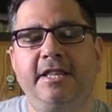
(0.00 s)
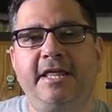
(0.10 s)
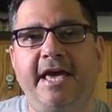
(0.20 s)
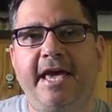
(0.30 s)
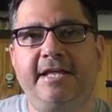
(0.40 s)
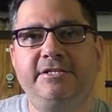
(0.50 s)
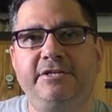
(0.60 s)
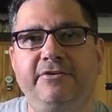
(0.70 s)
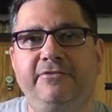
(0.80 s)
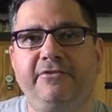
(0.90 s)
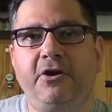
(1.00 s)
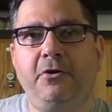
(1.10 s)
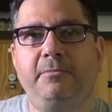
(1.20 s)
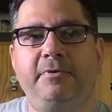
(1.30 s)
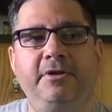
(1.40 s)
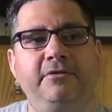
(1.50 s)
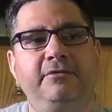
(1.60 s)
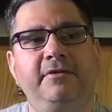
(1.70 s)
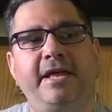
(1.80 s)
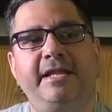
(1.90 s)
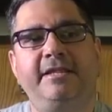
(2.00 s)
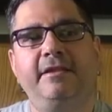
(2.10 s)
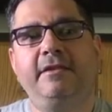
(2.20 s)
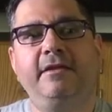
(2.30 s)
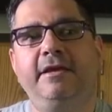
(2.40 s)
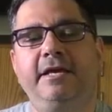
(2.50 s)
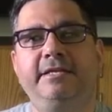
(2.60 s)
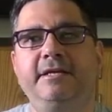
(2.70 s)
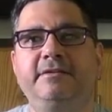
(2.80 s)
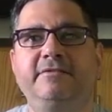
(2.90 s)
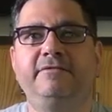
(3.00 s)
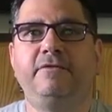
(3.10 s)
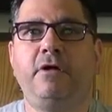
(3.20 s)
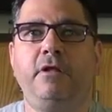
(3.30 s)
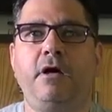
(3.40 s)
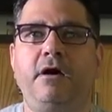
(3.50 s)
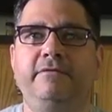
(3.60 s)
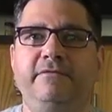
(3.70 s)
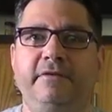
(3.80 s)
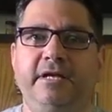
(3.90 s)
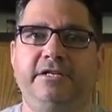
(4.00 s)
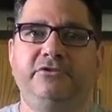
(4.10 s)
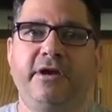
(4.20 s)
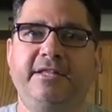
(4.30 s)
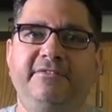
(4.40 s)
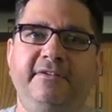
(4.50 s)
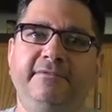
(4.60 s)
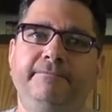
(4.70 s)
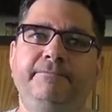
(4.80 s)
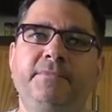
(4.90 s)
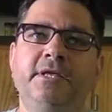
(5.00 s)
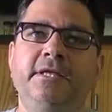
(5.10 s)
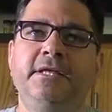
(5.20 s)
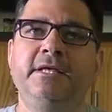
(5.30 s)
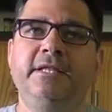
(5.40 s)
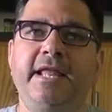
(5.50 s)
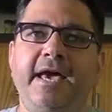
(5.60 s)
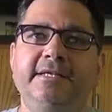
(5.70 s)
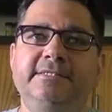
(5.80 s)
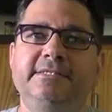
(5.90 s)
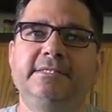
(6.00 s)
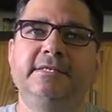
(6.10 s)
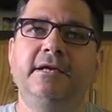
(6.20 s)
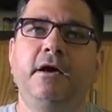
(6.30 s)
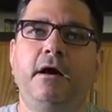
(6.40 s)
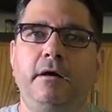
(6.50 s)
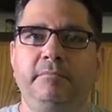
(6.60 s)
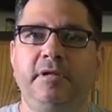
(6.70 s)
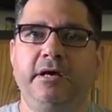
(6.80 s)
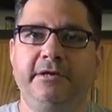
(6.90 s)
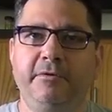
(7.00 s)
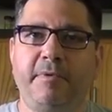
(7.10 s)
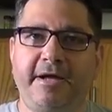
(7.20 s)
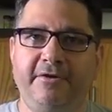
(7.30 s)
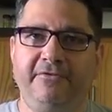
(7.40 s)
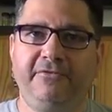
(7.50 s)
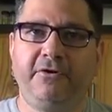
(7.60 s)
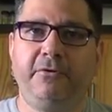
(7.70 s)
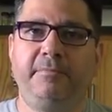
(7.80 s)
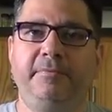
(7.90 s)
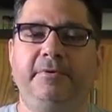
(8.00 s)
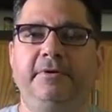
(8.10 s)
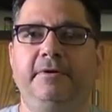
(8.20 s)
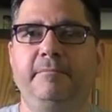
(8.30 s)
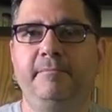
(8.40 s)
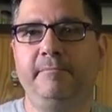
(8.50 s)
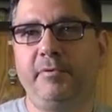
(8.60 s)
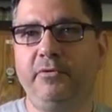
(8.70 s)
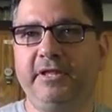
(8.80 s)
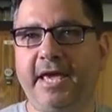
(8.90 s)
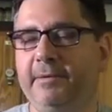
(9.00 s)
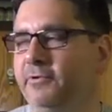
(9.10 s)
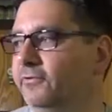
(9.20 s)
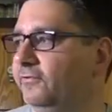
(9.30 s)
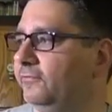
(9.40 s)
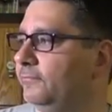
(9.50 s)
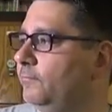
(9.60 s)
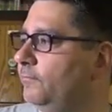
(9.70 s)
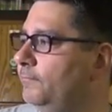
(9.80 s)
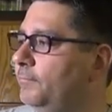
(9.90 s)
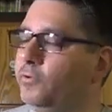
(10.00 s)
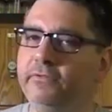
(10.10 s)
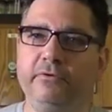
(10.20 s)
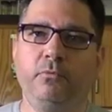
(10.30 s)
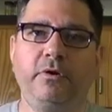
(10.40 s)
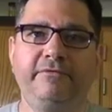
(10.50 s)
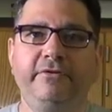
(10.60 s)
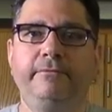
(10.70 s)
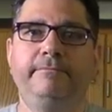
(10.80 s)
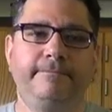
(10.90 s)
the head to your scope so that it doesn't fall off in transit. Next, unplug your microscope, both cables, both or one of your.